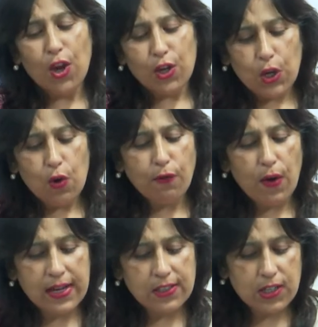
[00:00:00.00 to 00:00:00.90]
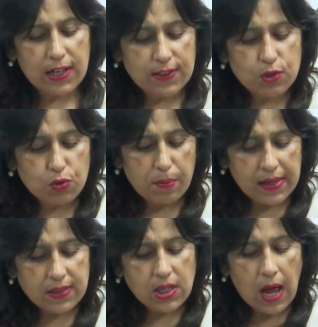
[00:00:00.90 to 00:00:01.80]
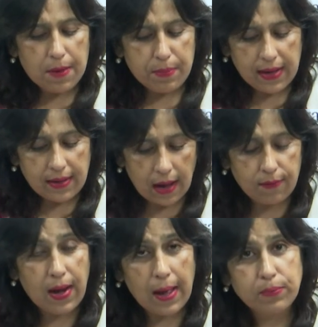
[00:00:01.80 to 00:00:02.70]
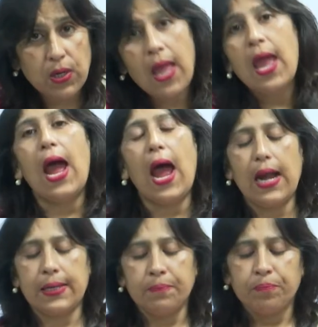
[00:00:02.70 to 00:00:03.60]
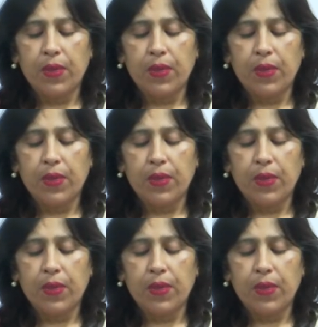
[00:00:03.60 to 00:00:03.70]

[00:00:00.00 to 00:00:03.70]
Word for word: new financial instruments are being developed and